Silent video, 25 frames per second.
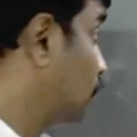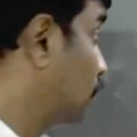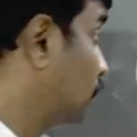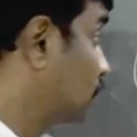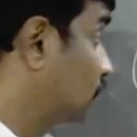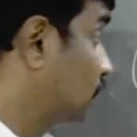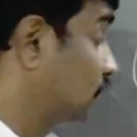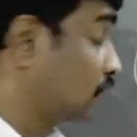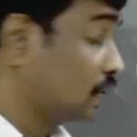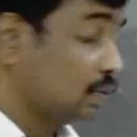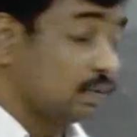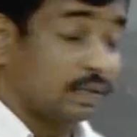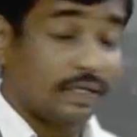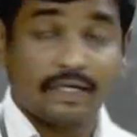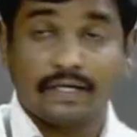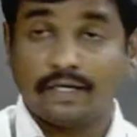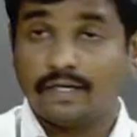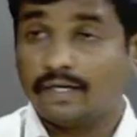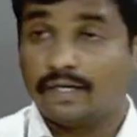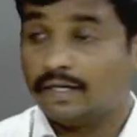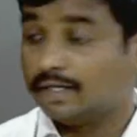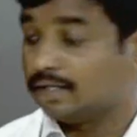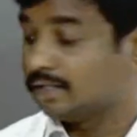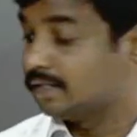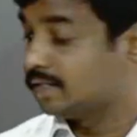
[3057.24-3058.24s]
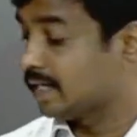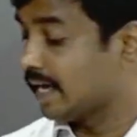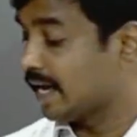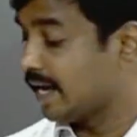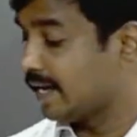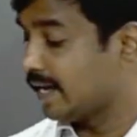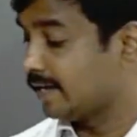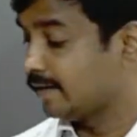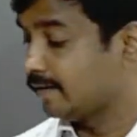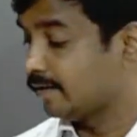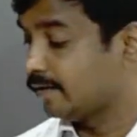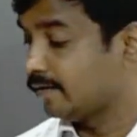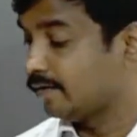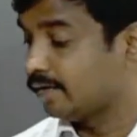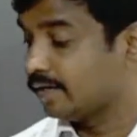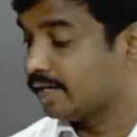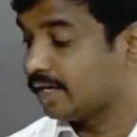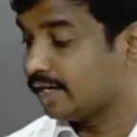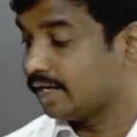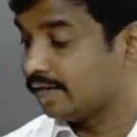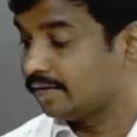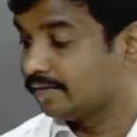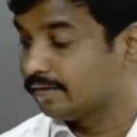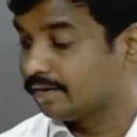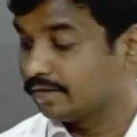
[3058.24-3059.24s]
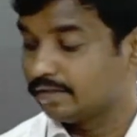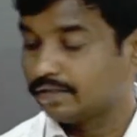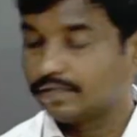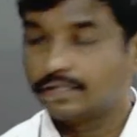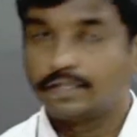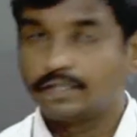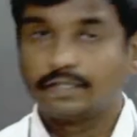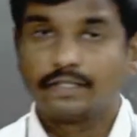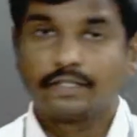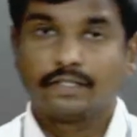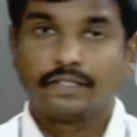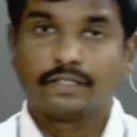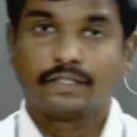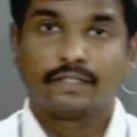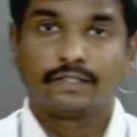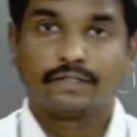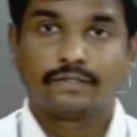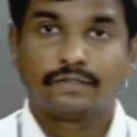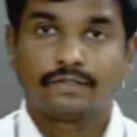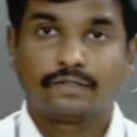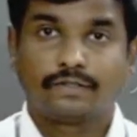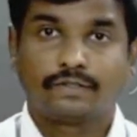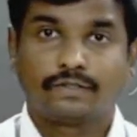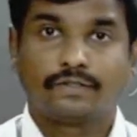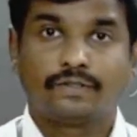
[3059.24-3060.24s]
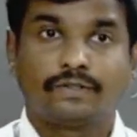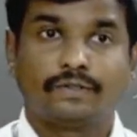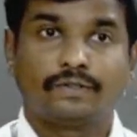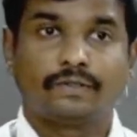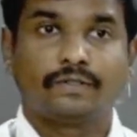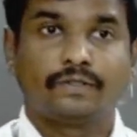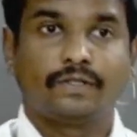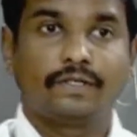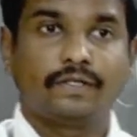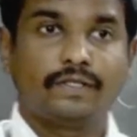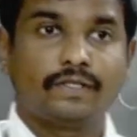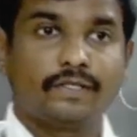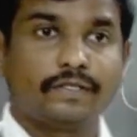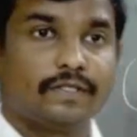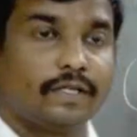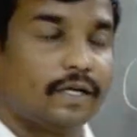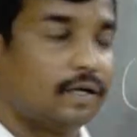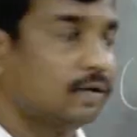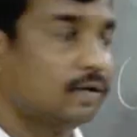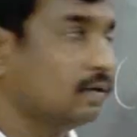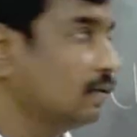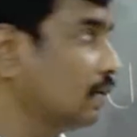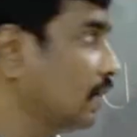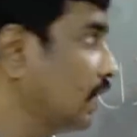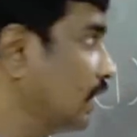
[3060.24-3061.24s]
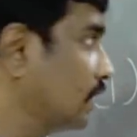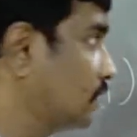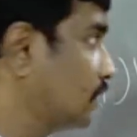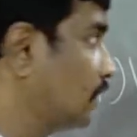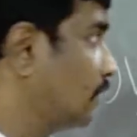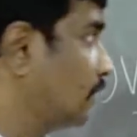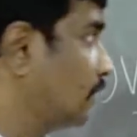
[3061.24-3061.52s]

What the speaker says: virtual SAN. Okay, so this is how